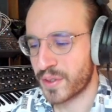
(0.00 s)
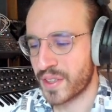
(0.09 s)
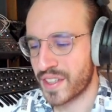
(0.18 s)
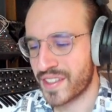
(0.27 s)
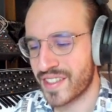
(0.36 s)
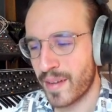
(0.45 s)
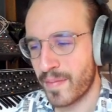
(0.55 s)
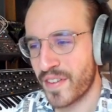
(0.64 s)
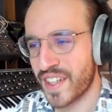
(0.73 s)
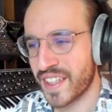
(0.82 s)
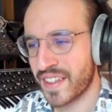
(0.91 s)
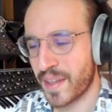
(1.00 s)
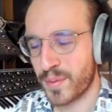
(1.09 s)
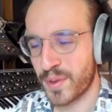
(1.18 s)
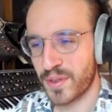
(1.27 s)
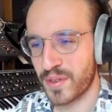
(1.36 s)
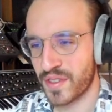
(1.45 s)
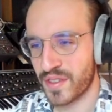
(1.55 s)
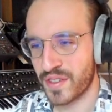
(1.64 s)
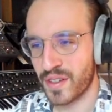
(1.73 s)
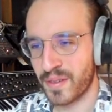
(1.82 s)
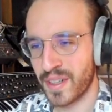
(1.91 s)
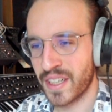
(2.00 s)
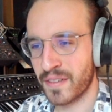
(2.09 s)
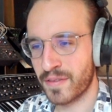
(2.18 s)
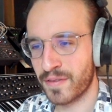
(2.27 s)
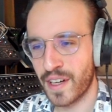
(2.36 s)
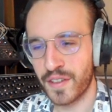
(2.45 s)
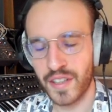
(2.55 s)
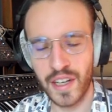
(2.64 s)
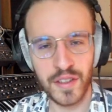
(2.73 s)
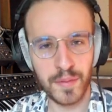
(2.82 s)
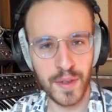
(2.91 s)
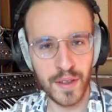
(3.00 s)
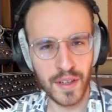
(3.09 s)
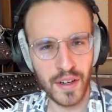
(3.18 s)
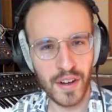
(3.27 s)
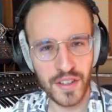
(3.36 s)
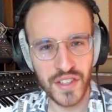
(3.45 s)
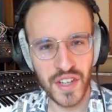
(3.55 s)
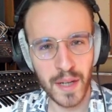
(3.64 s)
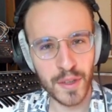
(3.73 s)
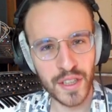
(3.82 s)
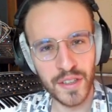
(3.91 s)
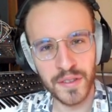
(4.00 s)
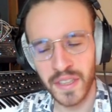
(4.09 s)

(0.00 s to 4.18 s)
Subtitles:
It's something that producers already found out about a long time ago,